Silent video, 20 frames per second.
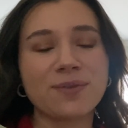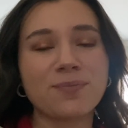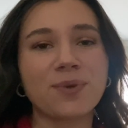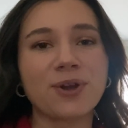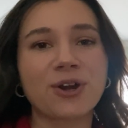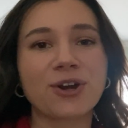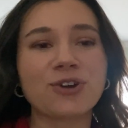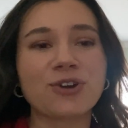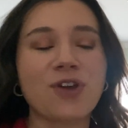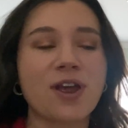But
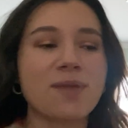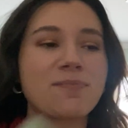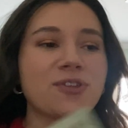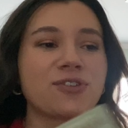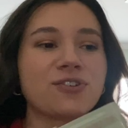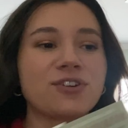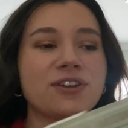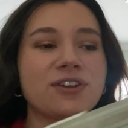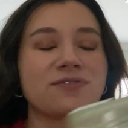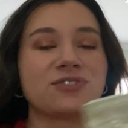her
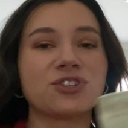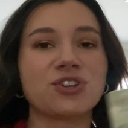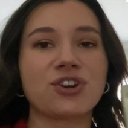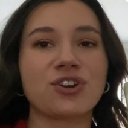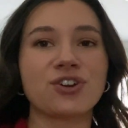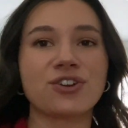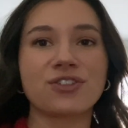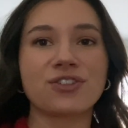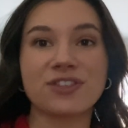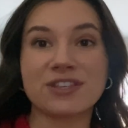grandmother gives
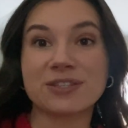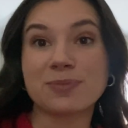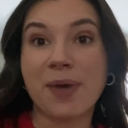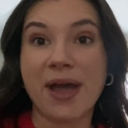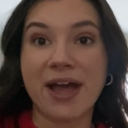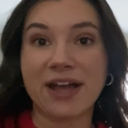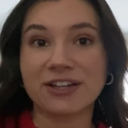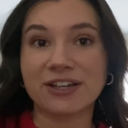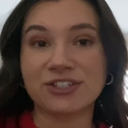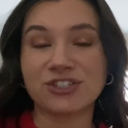her this
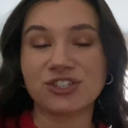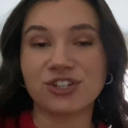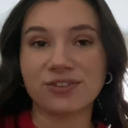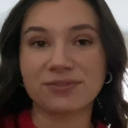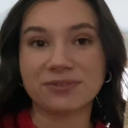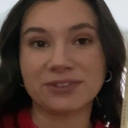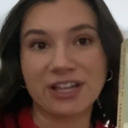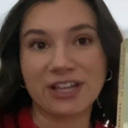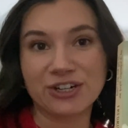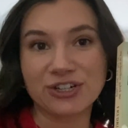package of
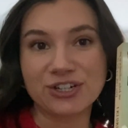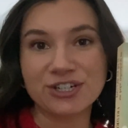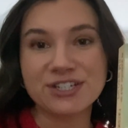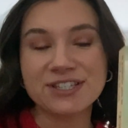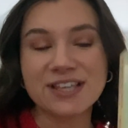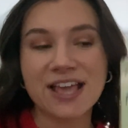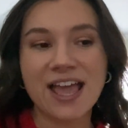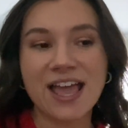letters